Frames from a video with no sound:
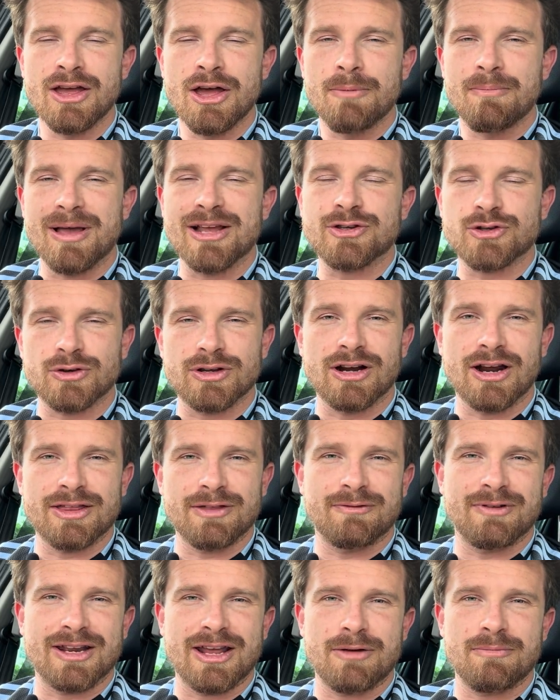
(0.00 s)
Make sure you like the
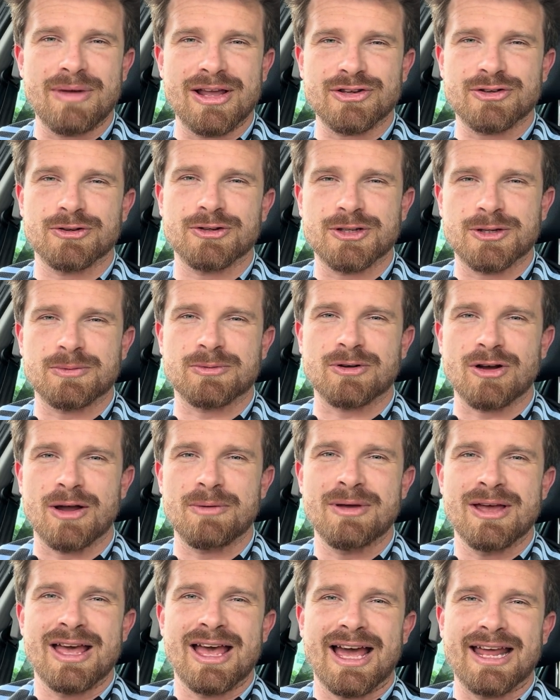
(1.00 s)
video, make sure you
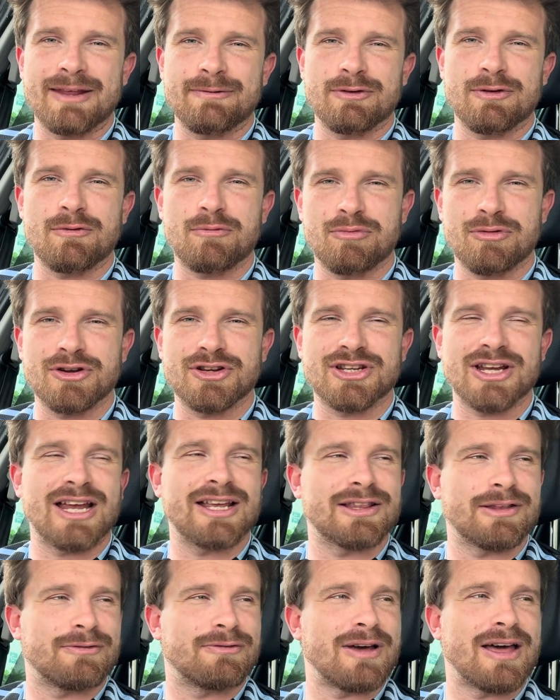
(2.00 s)
subscribe. And if you
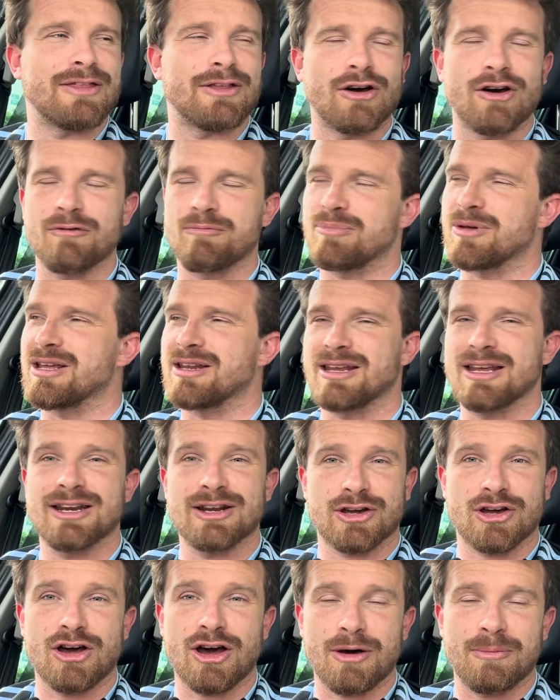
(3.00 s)
appreciated the fact that I've been in
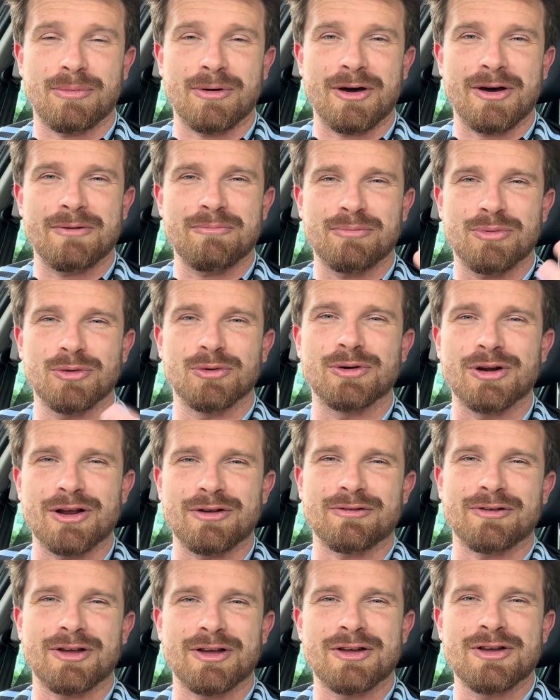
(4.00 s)
a car park, pulled
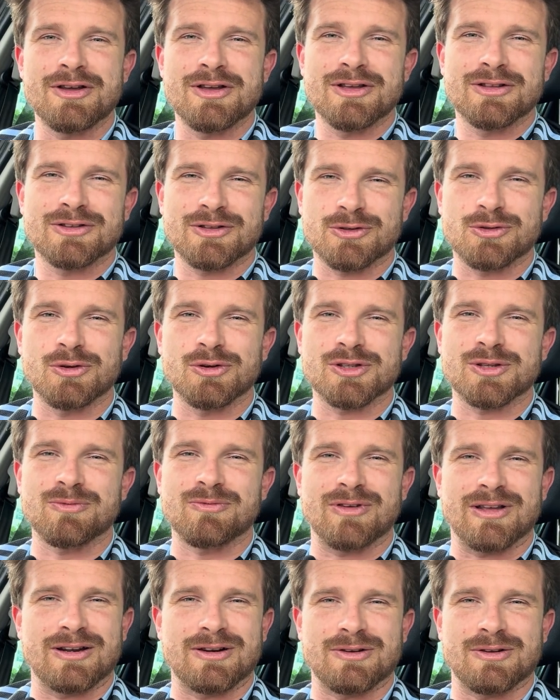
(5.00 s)
over to talk some
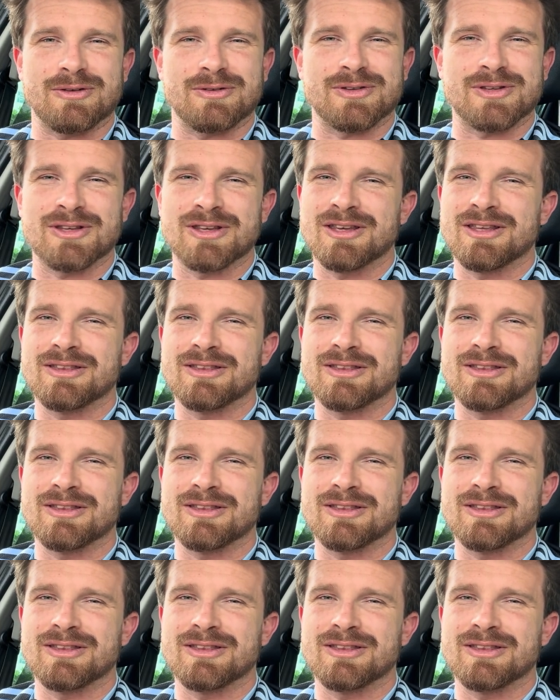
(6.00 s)
Villa news,